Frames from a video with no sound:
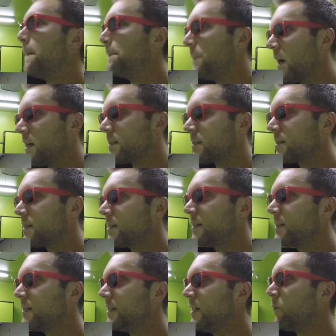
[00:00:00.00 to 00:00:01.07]
but
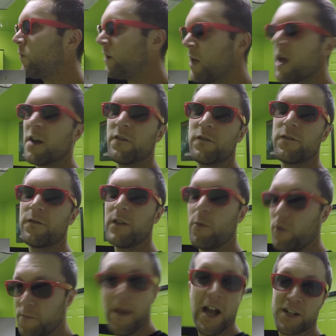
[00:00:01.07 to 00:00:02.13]
it would
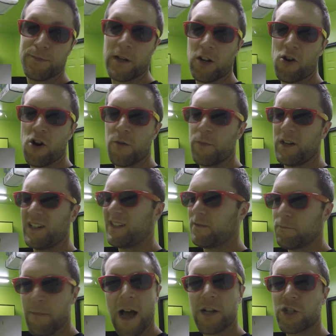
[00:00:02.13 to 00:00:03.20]
have matched my car,
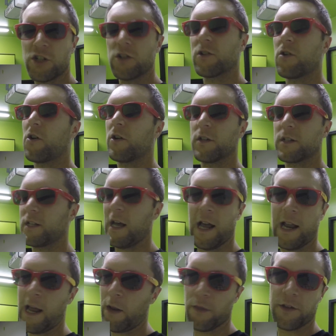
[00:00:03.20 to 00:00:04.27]
but matching your cars,
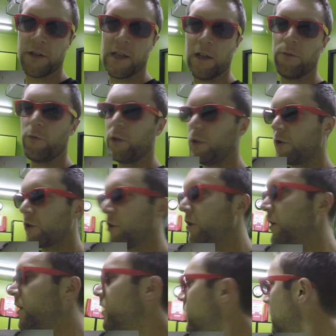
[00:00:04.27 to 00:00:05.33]
I don't think that would look
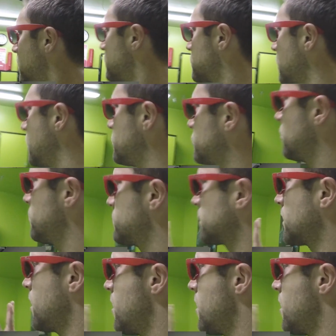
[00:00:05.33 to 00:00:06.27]
good. So I chose a